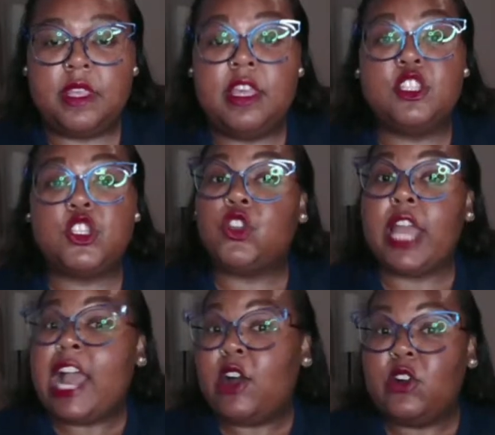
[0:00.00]
So
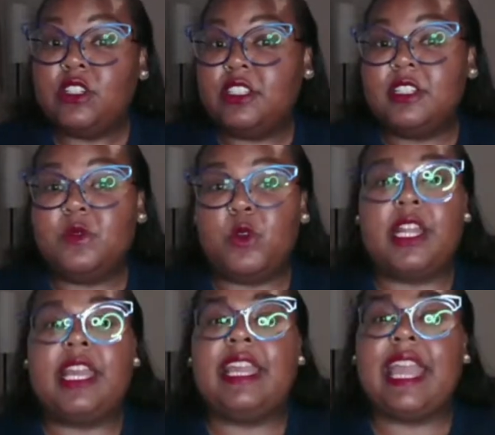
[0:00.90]
now we're going
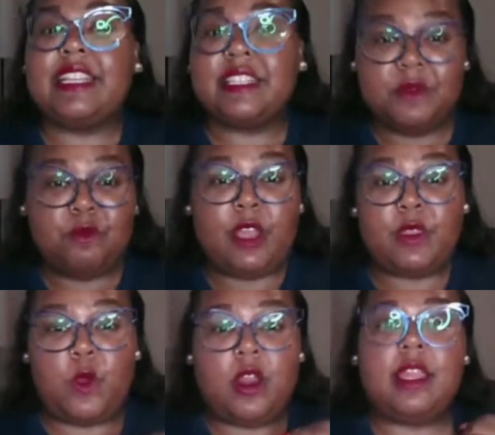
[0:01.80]
to engage in some
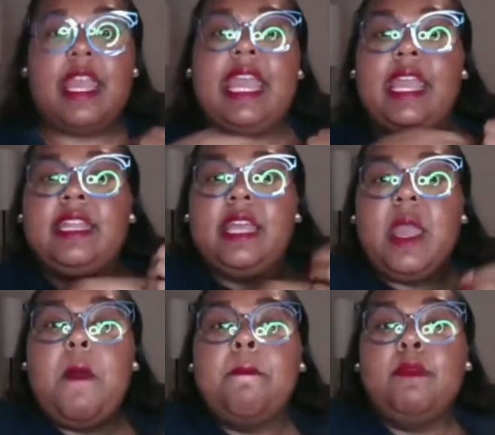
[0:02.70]
breath work and
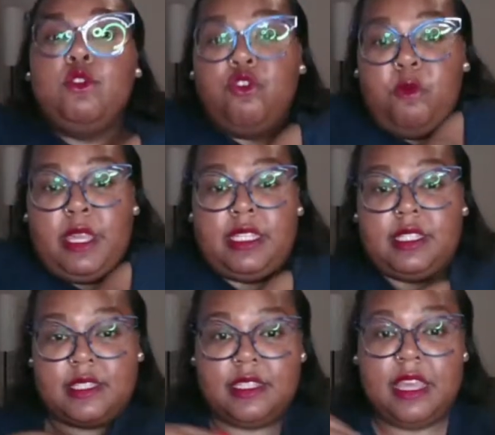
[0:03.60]

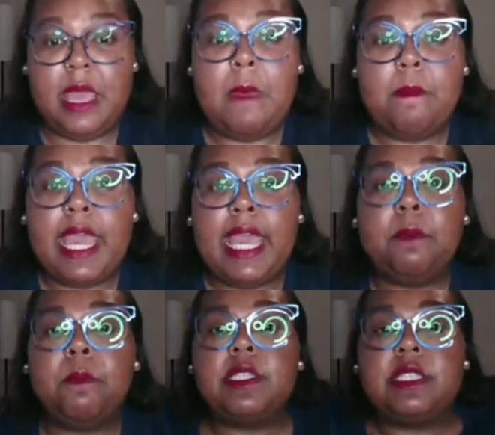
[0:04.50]
movements,
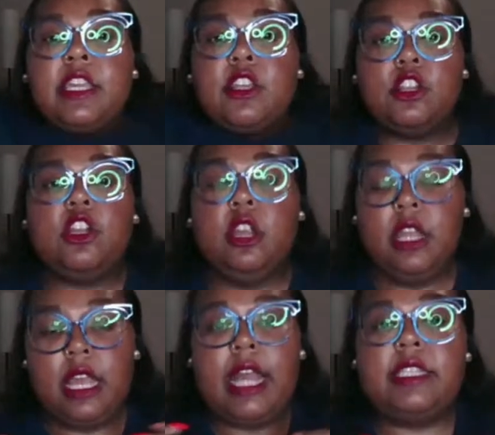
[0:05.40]
paying particular
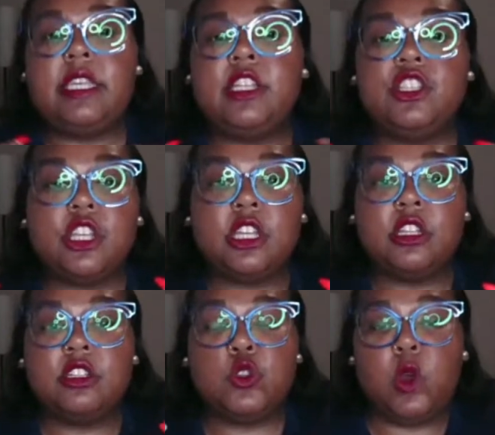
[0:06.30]

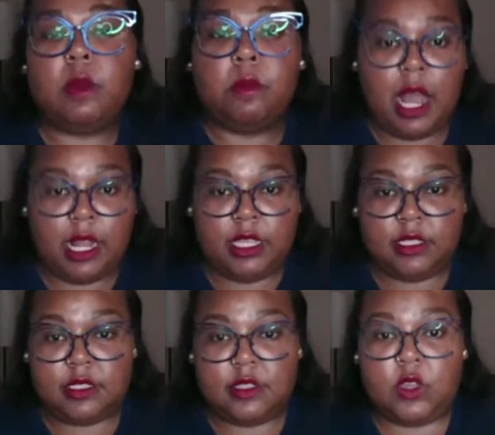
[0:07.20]
attention to our
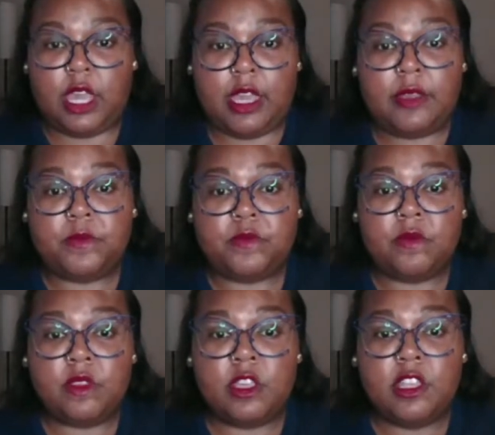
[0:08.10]
bodies, okay?
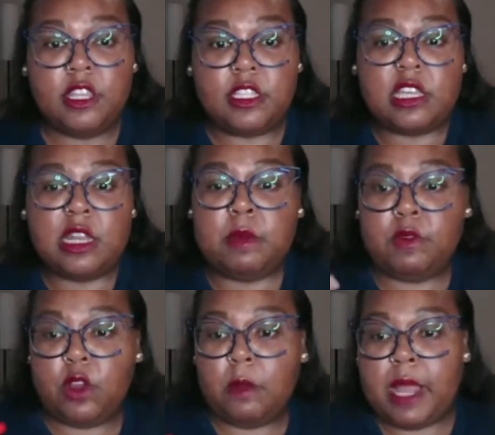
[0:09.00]
This is going to be
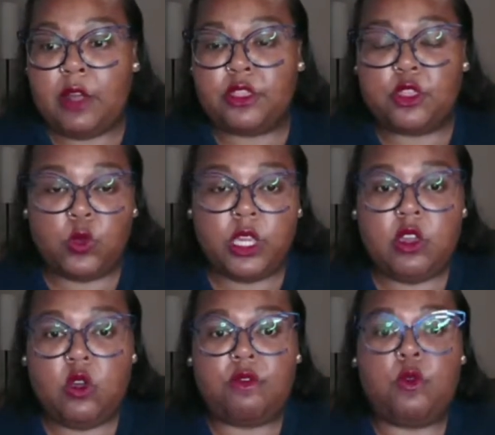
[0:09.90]
for about 3
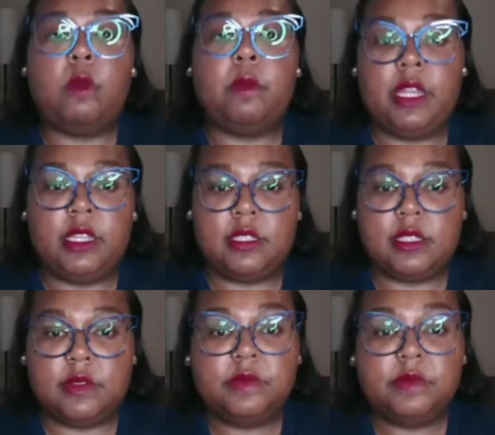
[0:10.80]
or 4 minutes.